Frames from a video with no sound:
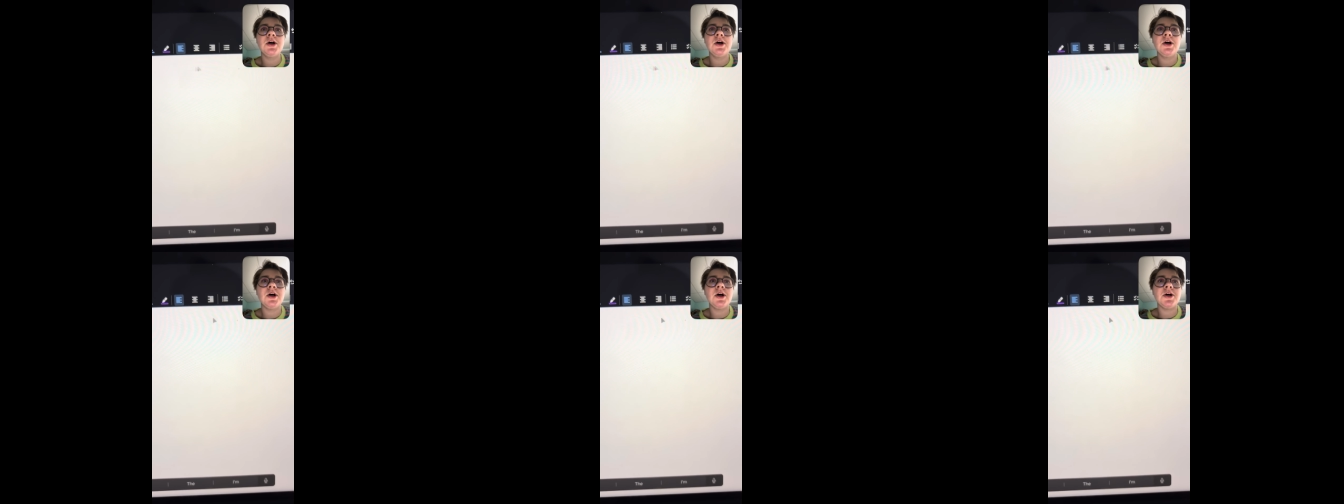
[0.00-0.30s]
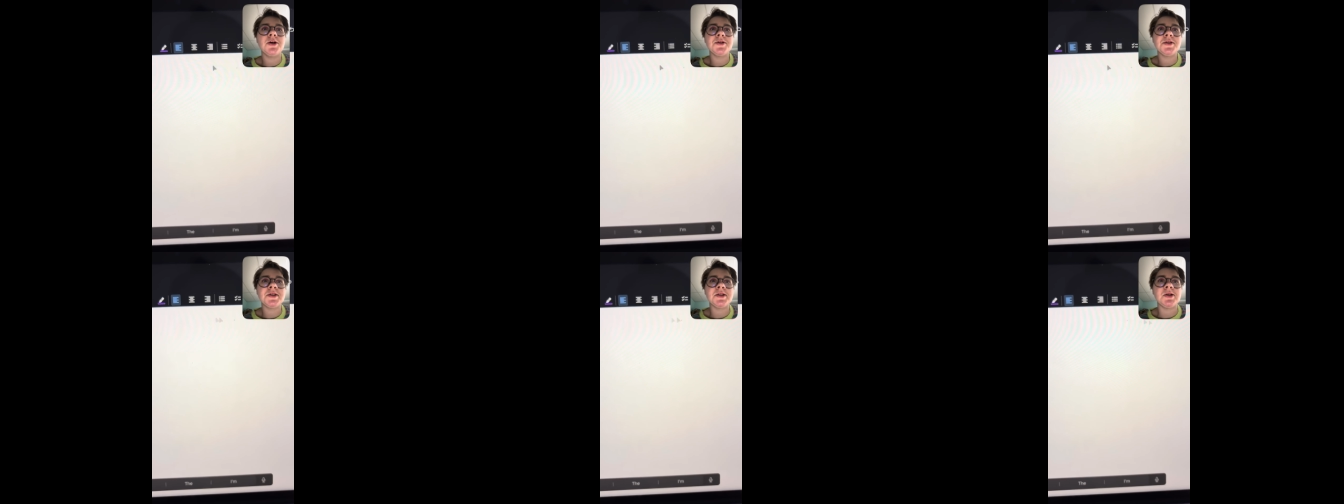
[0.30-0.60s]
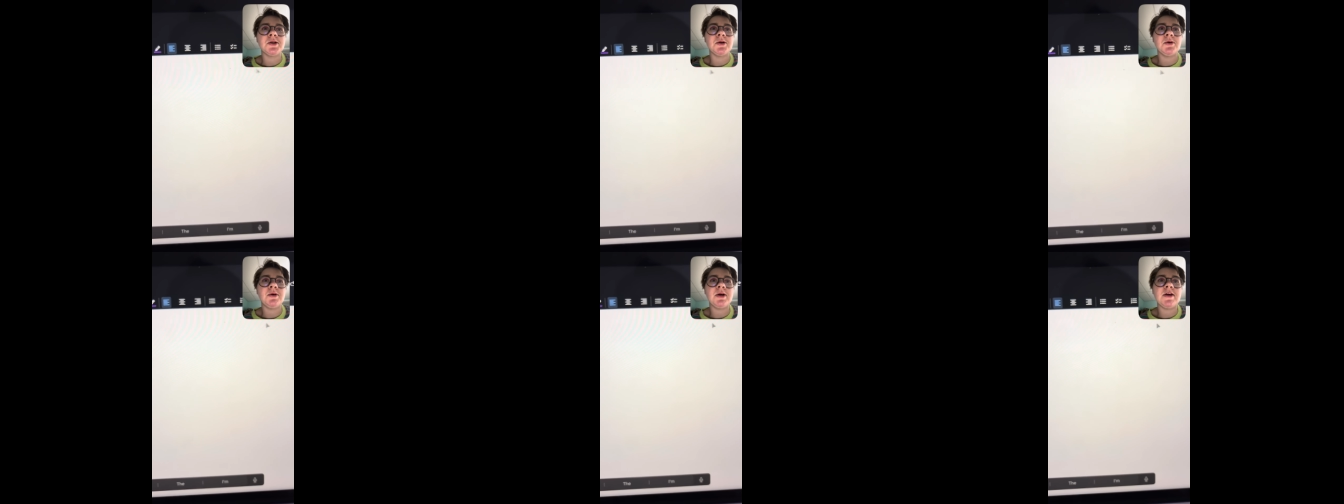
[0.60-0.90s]

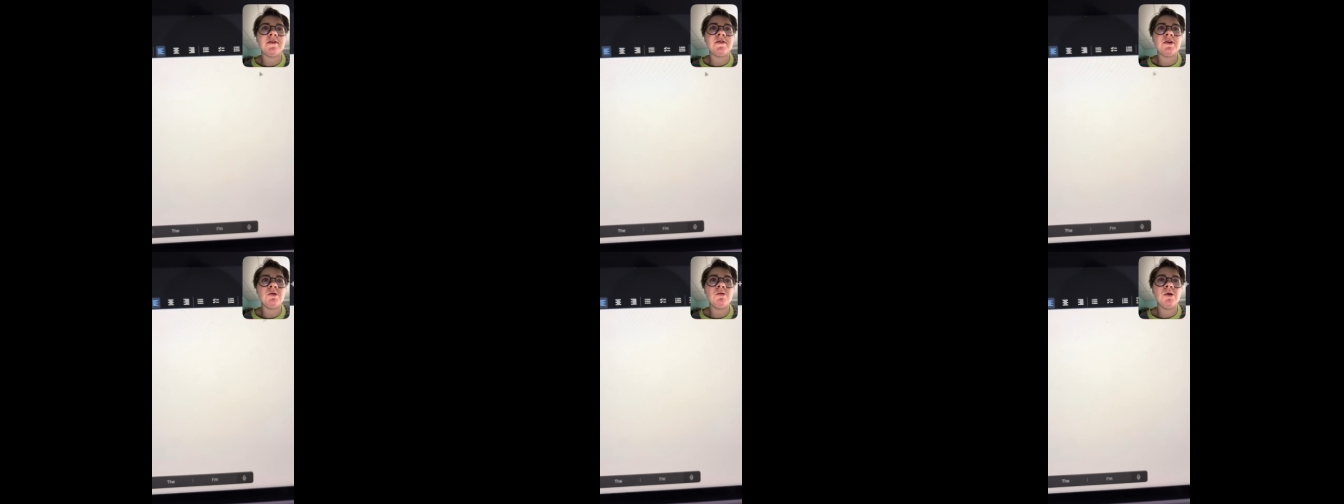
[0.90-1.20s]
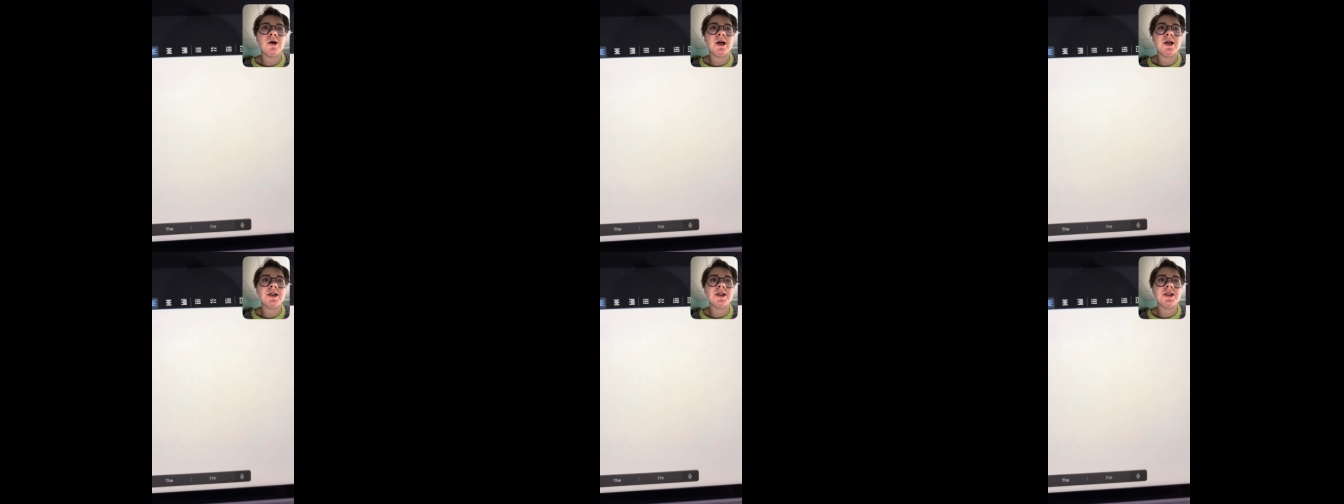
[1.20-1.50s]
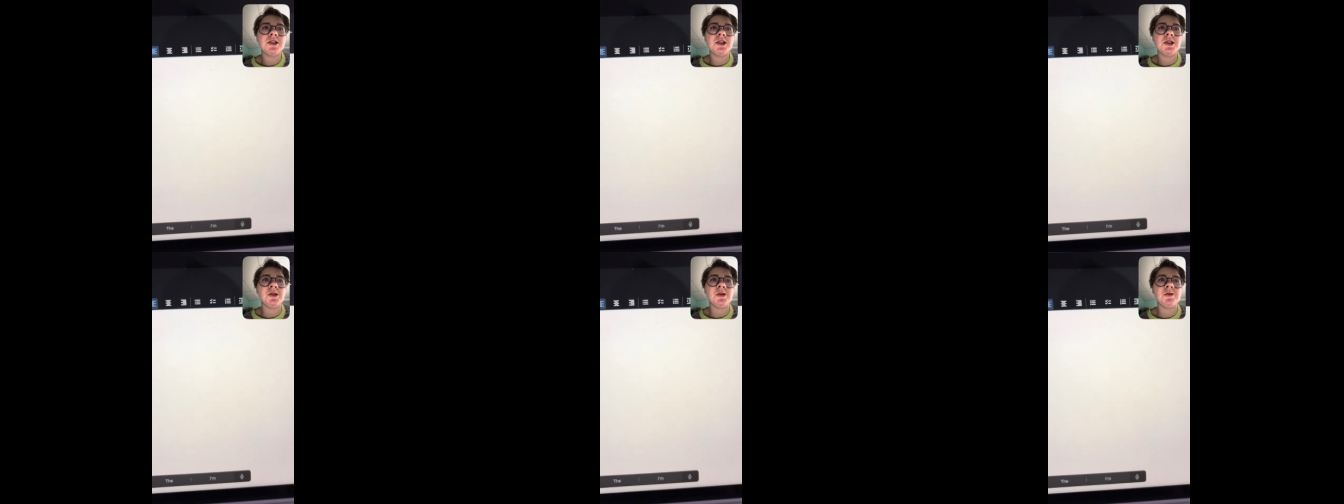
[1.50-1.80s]
Also, if you want
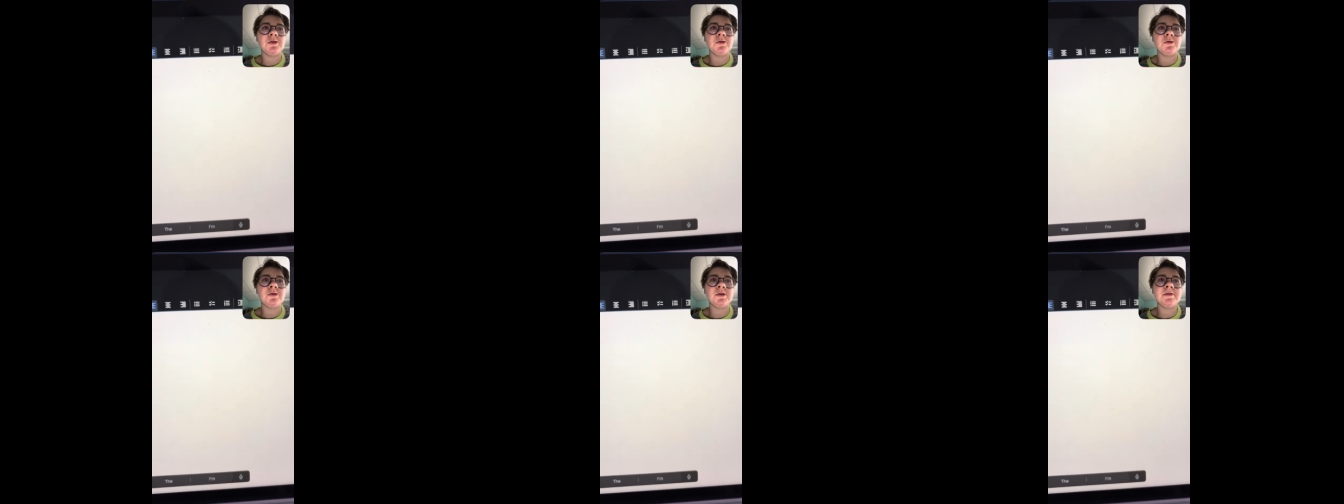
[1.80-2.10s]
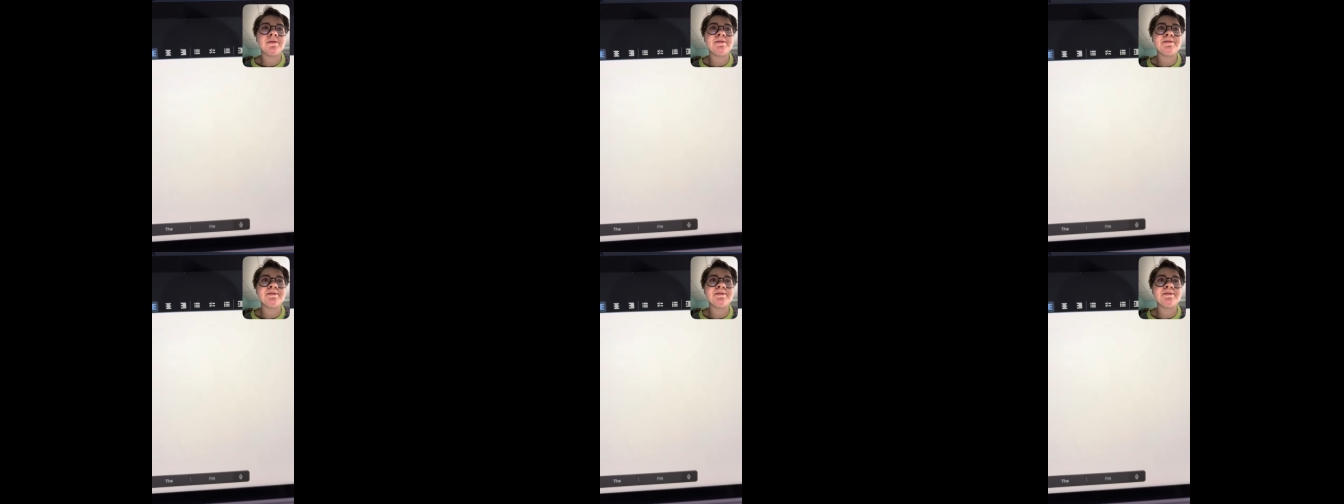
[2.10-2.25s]
to